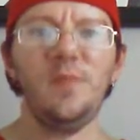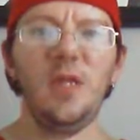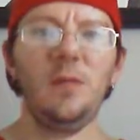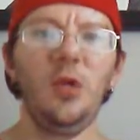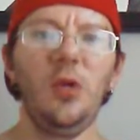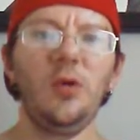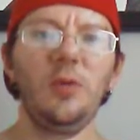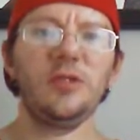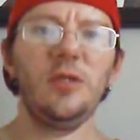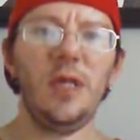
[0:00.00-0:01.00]
I'm going
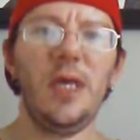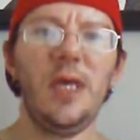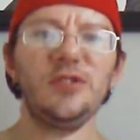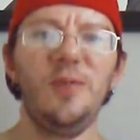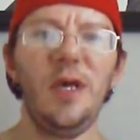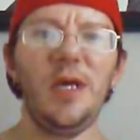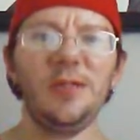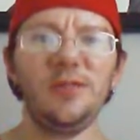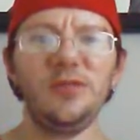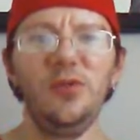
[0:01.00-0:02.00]
over to my guy's spot
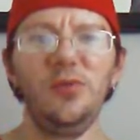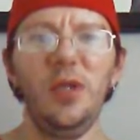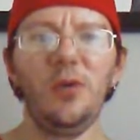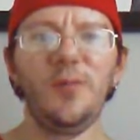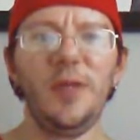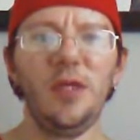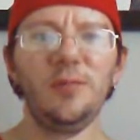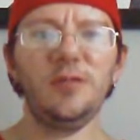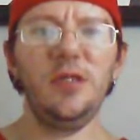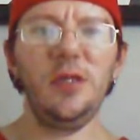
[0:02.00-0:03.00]
at the studio to pick
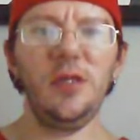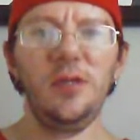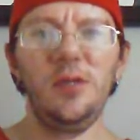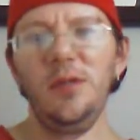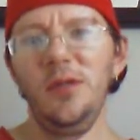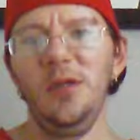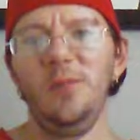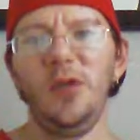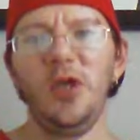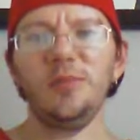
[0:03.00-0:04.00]
up the
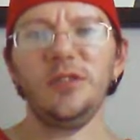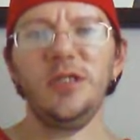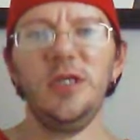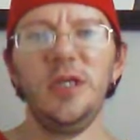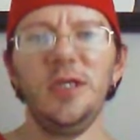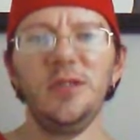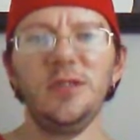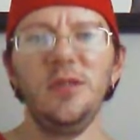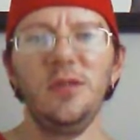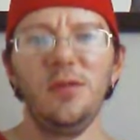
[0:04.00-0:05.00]

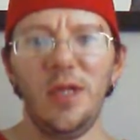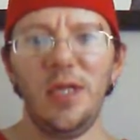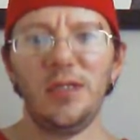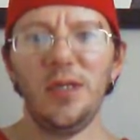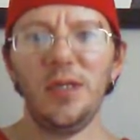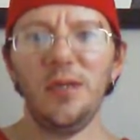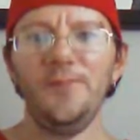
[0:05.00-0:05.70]
CDs, and